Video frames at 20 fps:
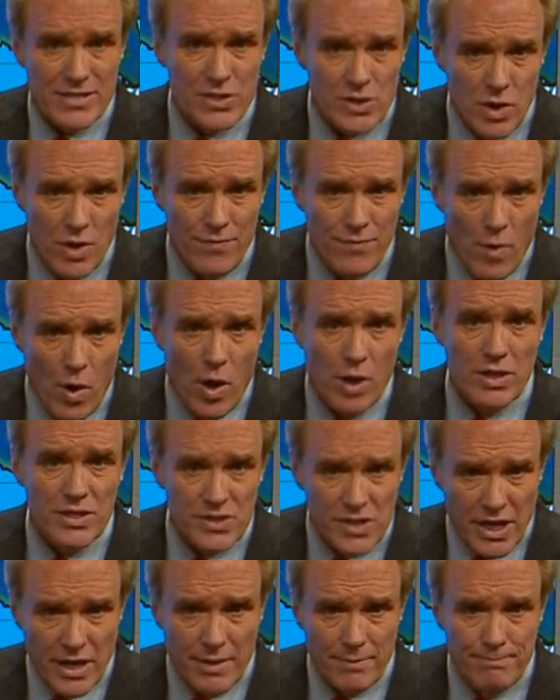snowfall
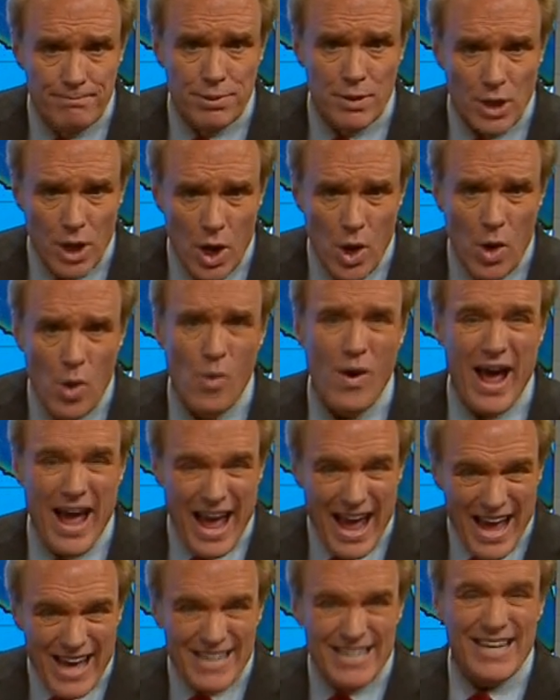is going to blow
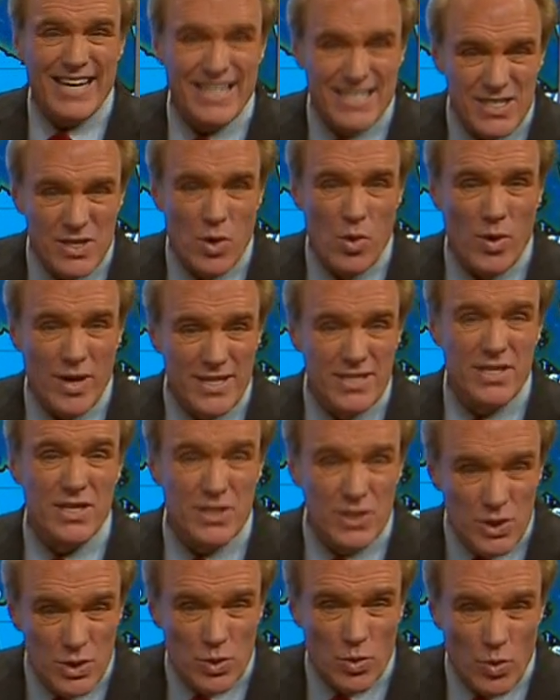and it's going to
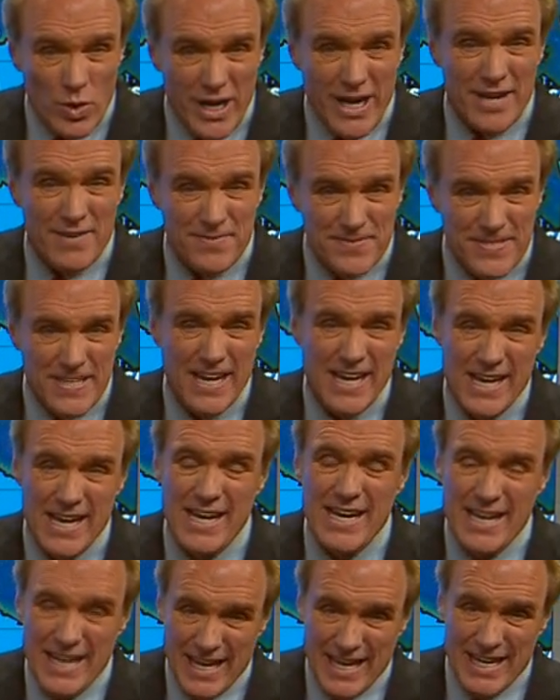drift
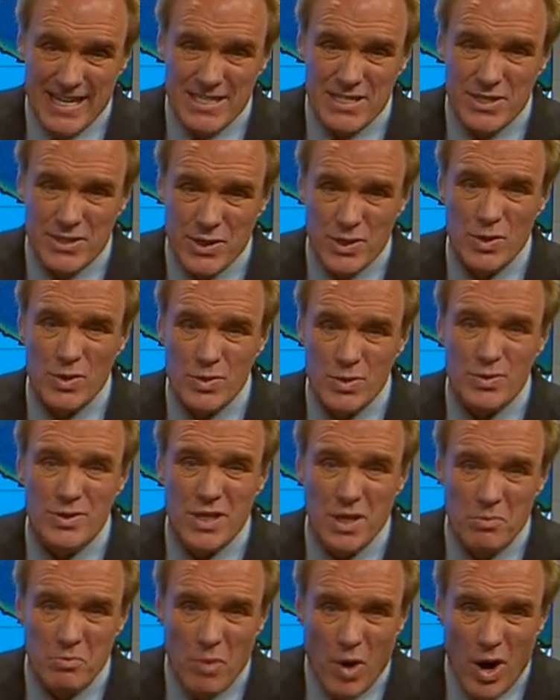into
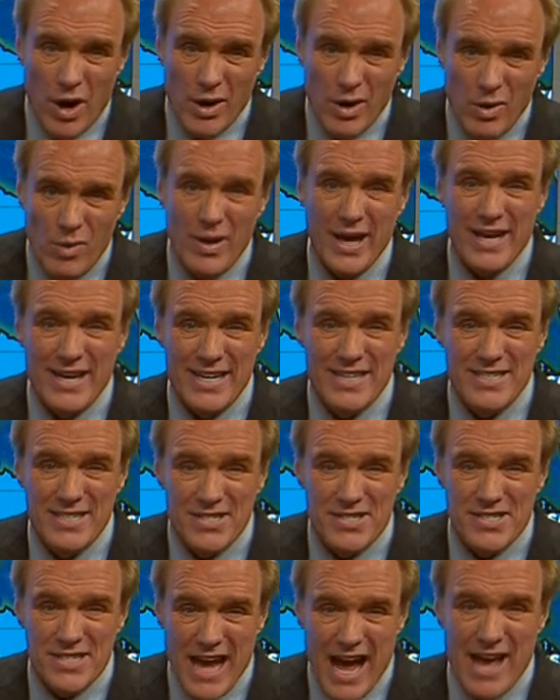tomorrow and
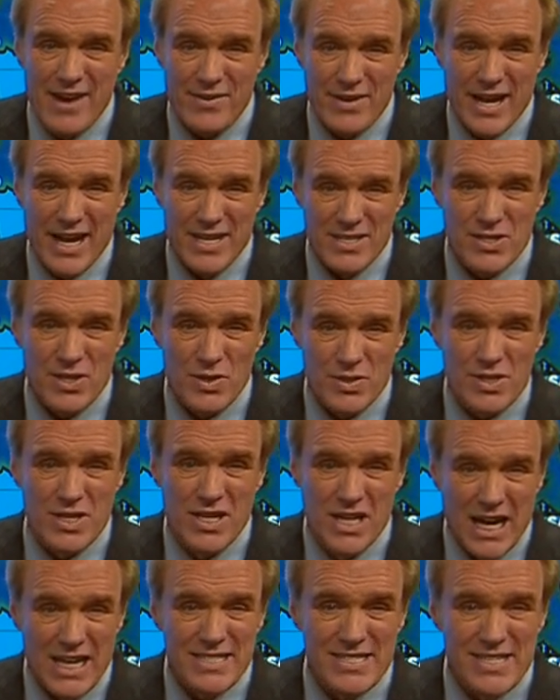into Saturday, as those
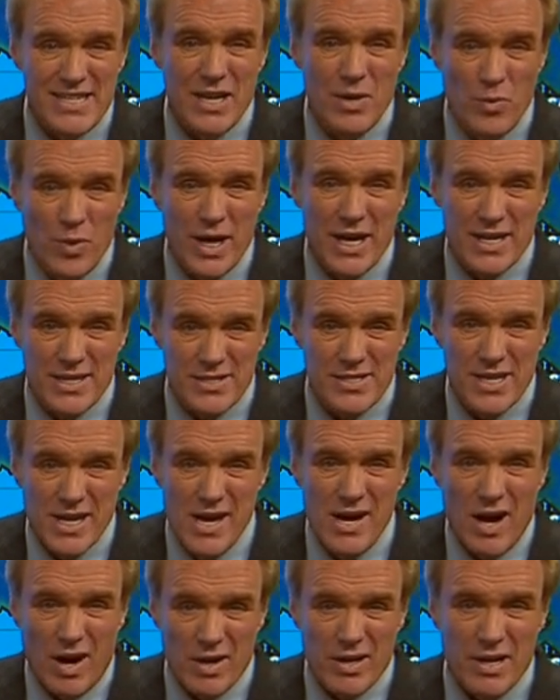gusty winds
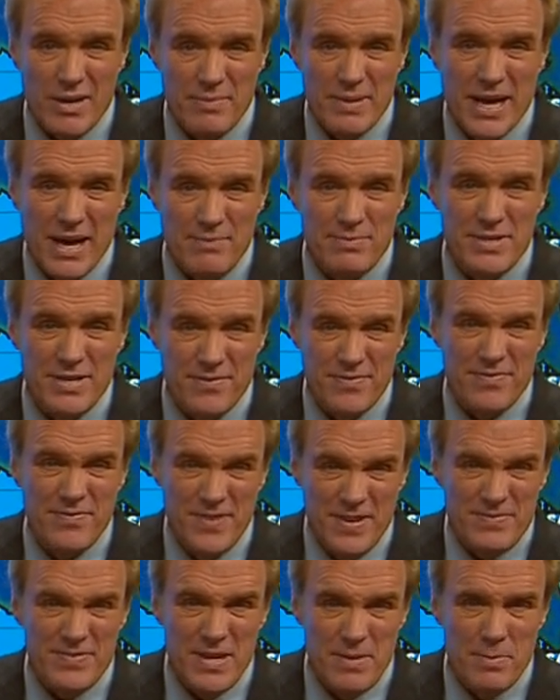are going to be up to
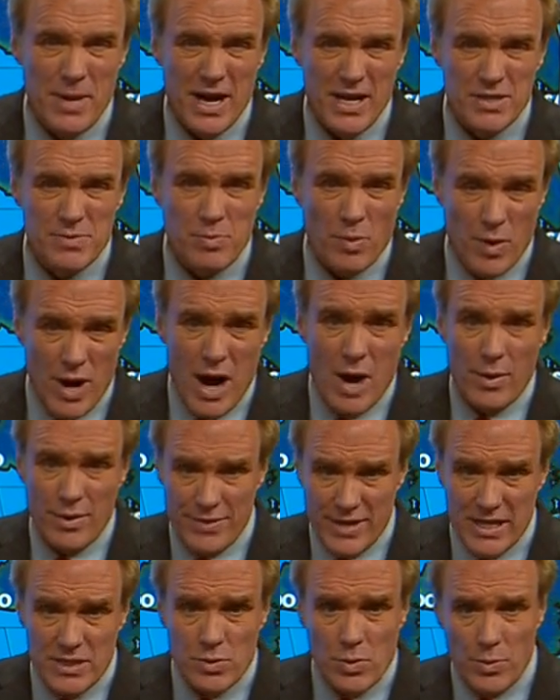50 miles per hour.
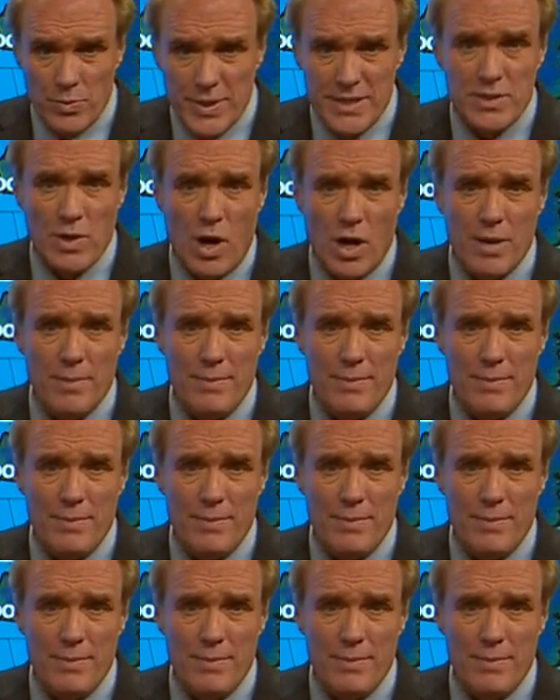And that's when we talk